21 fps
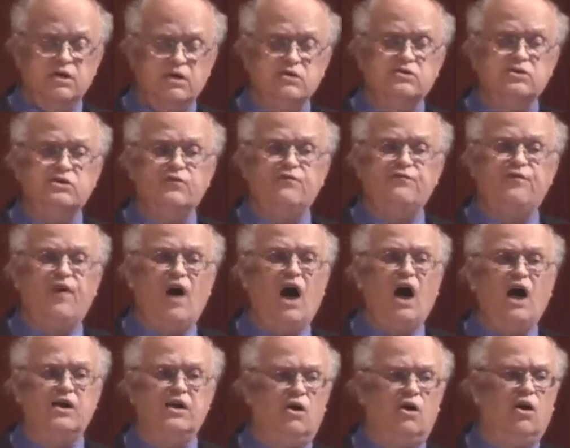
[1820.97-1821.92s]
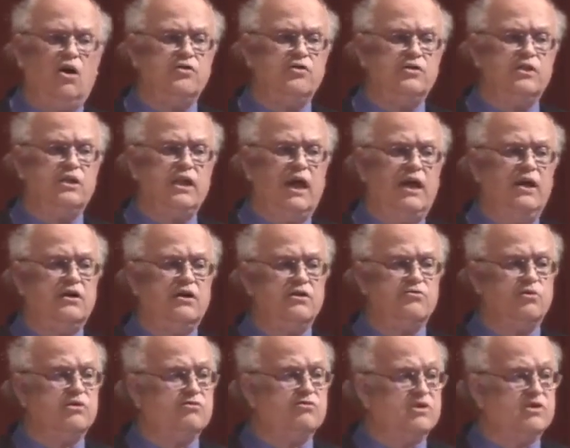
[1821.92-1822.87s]
to define all the
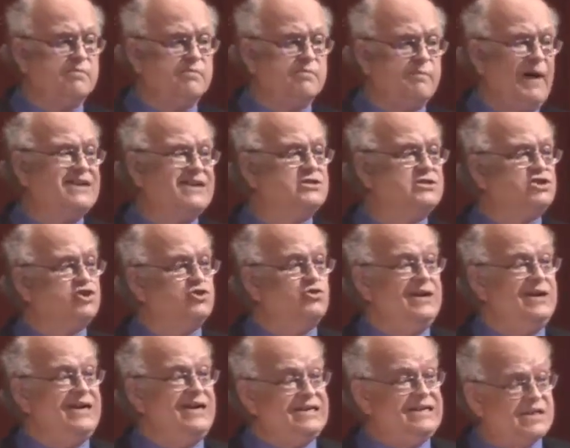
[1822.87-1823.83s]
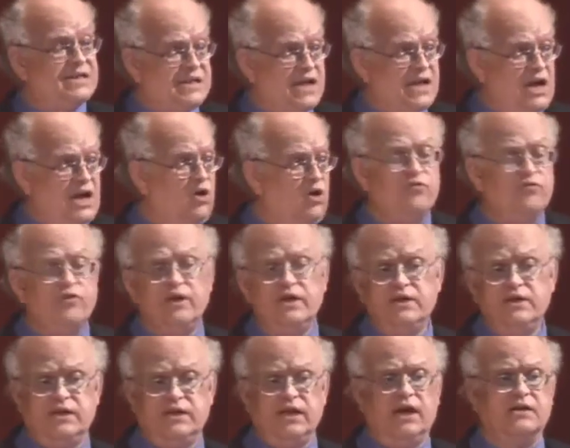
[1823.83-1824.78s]
layers with respect to
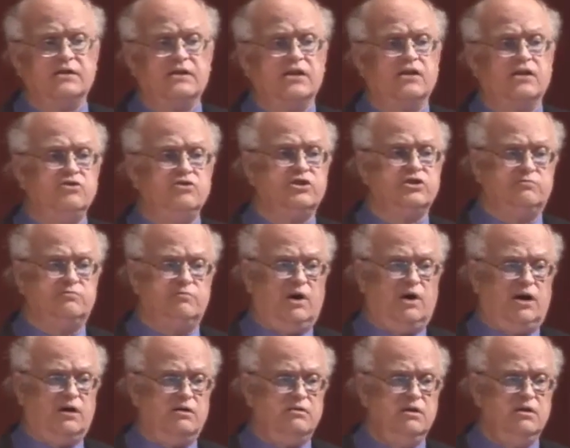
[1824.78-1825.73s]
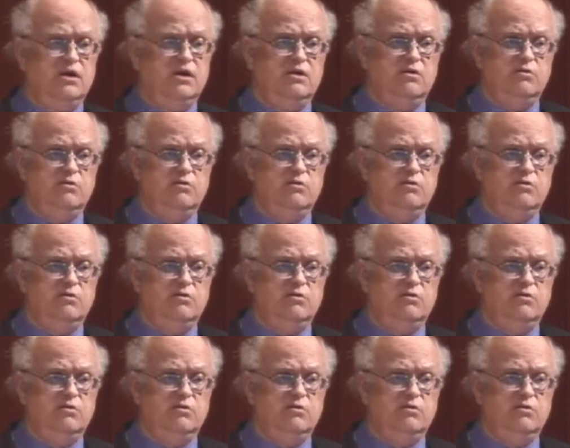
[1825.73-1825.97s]
itself, the execution model,